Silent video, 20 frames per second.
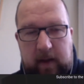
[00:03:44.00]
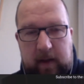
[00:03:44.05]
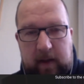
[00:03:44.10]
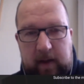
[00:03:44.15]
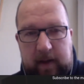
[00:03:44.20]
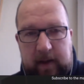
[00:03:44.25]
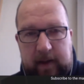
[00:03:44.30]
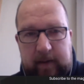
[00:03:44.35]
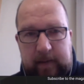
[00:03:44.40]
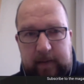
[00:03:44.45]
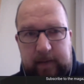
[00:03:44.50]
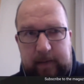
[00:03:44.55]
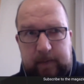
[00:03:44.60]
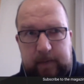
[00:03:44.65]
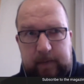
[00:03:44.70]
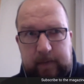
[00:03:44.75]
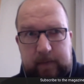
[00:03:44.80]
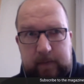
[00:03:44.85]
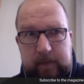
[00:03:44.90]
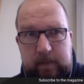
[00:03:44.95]

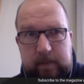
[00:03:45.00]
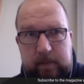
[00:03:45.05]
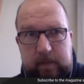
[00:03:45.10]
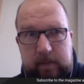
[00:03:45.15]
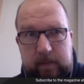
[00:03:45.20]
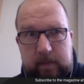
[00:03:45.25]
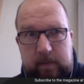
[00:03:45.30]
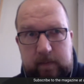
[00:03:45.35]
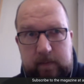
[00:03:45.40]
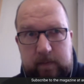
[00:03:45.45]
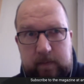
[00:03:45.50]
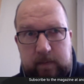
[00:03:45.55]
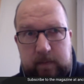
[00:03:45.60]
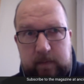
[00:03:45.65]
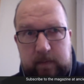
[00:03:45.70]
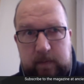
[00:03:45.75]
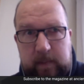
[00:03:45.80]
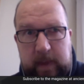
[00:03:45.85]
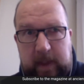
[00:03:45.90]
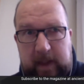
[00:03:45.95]
um,
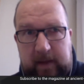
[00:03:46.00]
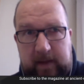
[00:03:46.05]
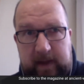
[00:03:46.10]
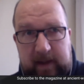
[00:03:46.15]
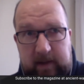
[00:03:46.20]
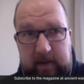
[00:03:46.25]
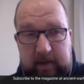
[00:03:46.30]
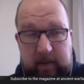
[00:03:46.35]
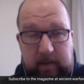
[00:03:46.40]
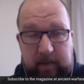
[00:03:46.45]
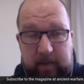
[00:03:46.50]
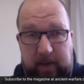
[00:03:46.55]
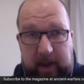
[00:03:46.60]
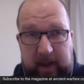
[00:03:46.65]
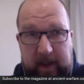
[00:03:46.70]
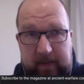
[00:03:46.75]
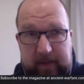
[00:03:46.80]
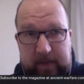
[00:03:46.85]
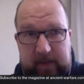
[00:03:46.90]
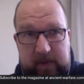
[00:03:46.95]
and then
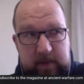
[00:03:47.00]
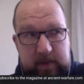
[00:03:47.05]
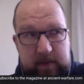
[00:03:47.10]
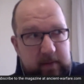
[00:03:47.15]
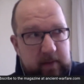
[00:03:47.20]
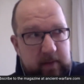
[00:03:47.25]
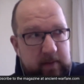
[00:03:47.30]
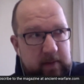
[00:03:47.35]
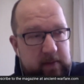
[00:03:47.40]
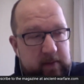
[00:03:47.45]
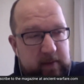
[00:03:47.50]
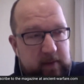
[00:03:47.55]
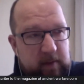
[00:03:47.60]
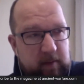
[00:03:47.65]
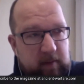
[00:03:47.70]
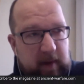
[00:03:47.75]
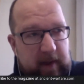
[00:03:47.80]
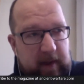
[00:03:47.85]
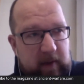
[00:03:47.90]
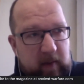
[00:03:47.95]
perhaps
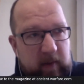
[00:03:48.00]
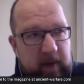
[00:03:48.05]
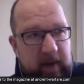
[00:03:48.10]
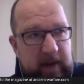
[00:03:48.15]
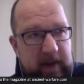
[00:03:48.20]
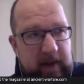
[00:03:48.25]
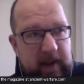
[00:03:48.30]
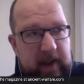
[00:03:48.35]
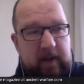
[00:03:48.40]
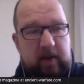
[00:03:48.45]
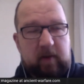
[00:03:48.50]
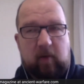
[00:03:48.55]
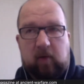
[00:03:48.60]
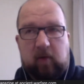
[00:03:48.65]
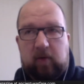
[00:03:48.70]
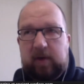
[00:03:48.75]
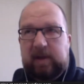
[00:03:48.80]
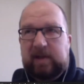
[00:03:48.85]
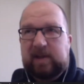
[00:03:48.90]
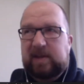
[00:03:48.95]
ride away again?
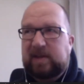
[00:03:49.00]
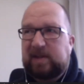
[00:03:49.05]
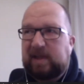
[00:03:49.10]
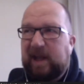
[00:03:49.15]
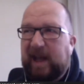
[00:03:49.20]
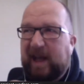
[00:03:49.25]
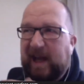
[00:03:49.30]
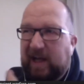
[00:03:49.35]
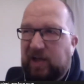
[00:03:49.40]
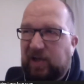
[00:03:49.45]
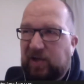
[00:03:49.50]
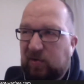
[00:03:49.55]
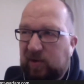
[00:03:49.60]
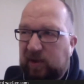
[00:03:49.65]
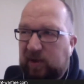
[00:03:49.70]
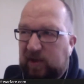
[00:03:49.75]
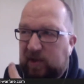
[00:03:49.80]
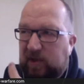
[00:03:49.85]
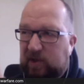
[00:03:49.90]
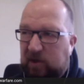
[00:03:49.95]
Or is this
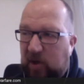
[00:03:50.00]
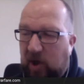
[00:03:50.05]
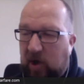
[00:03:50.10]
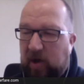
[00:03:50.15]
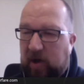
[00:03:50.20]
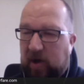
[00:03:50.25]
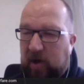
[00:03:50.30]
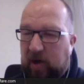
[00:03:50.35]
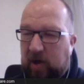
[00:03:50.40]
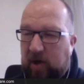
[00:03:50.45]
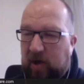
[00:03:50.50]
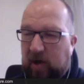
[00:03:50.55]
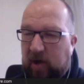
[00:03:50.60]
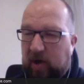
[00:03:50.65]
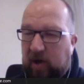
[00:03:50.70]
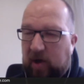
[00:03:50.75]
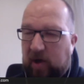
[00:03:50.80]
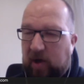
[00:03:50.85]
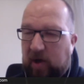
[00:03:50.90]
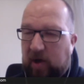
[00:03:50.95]
actually shock
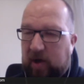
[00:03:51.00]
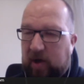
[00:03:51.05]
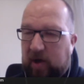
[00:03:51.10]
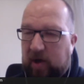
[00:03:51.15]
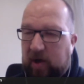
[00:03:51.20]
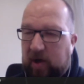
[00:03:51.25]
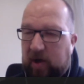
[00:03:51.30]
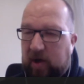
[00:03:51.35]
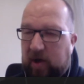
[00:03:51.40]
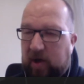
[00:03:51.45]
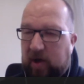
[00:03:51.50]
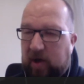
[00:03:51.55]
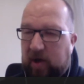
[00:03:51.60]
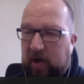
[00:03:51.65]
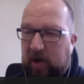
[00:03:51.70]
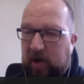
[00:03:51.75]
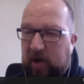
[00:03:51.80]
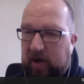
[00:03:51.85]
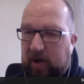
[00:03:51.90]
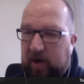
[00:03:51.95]
cavalry, as in
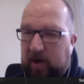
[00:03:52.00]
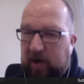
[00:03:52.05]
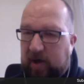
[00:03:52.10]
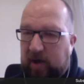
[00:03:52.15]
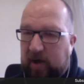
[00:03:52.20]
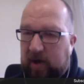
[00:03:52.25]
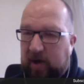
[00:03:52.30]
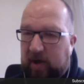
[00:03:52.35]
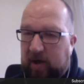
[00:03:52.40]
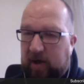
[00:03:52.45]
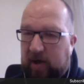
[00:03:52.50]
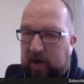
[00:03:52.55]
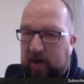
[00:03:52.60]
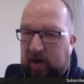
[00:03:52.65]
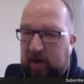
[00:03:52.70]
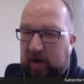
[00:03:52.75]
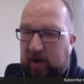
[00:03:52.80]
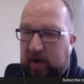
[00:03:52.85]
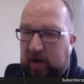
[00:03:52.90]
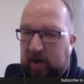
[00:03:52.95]
charging
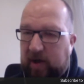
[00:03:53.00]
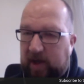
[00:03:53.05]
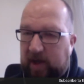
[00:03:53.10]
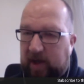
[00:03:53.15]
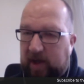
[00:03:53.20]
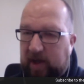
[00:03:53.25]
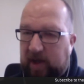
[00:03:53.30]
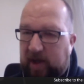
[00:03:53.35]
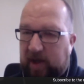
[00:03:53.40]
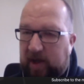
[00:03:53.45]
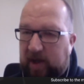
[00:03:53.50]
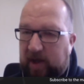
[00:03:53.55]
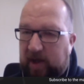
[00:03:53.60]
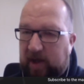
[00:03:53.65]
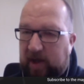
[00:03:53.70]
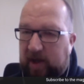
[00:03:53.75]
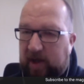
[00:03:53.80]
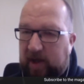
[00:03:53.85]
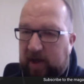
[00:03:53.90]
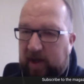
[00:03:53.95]
home
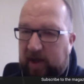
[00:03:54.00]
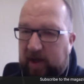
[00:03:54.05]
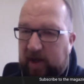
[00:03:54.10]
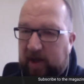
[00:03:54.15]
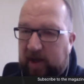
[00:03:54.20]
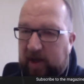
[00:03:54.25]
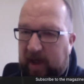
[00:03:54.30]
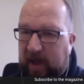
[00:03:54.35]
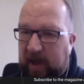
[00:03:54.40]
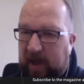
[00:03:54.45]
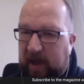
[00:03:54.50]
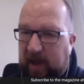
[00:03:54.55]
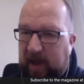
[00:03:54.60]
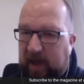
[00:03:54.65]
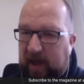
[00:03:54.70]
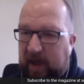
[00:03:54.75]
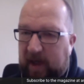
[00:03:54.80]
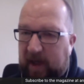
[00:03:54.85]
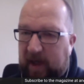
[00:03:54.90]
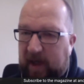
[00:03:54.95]
and using the
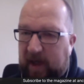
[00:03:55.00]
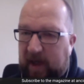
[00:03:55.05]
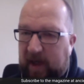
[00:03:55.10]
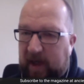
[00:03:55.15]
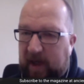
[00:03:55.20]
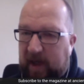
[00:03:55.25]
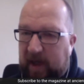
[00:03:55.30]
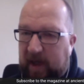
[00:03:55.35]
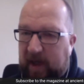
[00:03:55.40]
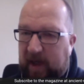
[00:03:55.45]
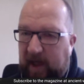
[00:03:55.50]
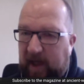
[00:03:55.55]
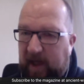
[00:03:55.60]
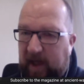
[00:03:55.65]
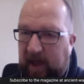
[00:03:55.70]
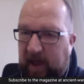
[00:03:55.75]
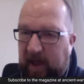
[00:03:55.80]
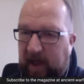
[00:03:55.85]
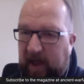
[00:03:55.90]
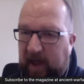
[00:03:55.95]
momentum
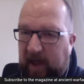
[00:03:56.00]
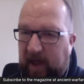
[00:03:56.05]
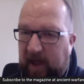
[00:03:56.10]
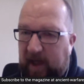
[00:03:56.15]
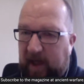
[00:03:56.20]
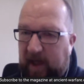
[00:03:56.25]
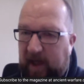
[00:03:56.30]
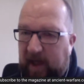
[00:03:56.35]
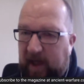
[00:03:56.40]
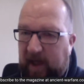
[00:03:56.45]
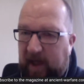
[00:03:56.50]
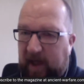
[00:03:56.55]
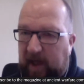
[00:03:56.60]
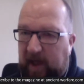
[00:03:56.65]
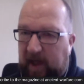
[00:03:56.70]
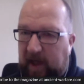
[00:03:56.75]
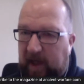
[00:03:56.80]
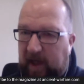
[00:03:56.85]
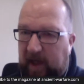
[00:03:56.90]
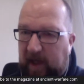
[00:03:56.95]
of
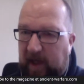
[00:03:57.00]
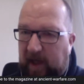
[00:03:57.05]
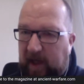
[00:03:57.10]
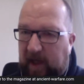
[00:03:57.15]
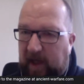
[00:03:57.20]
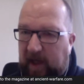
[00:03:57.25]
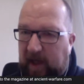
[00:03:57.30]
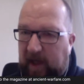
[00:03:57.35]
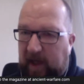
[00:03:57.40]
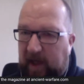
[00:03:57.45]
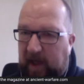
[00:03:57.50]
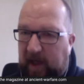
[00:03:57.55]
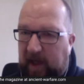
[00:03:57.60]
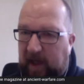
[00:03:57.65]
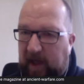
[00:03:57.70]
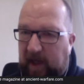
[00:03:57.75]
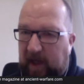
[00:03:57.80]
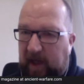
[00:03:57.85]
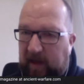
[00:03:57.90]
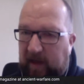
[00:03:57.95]
the
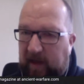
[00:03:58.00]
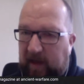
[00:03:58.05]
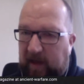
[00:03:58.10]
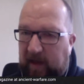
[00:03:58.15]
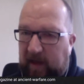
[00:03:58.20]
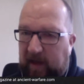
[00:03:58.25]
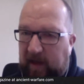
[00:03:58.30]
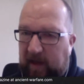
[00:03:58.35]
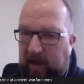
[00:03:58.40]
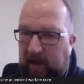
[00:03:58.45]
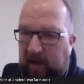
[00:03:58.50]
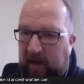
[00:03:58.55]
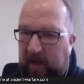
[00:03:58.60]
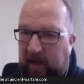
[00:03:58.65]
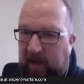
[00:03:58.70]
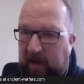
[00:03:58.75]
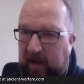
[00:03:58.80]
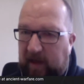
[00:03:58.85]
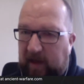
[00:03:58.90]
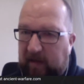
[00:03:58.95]
horse,
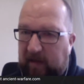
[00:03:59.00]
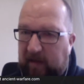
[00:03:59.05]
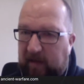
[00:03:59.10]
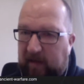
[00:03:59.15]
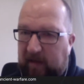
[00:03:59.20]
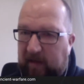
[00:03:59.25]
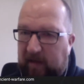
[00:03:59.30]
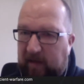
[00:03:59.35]
um,